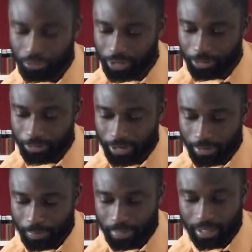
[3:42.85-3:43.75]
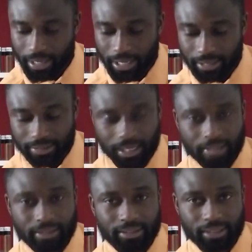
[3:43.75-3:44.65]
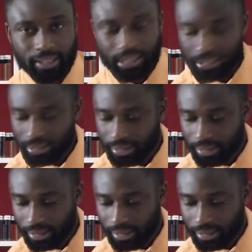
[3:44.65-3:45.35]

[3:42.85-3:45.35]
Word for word: vetiver, incense, cedar,